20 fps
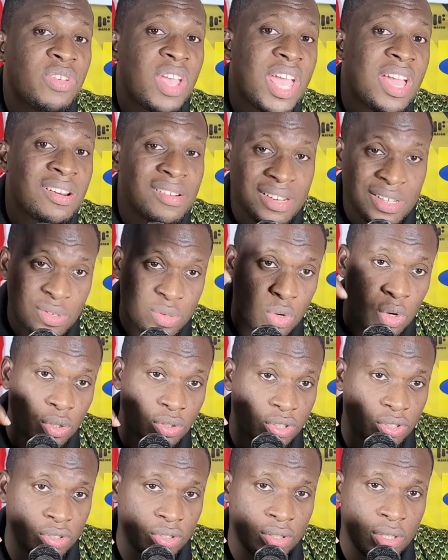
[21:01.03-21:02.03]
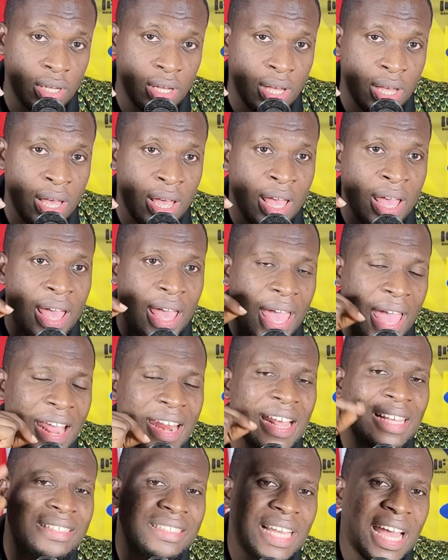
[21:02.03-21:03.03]
train results.
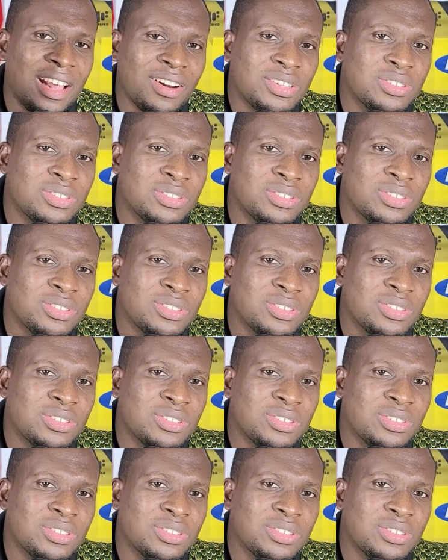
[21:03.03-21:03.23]
And as our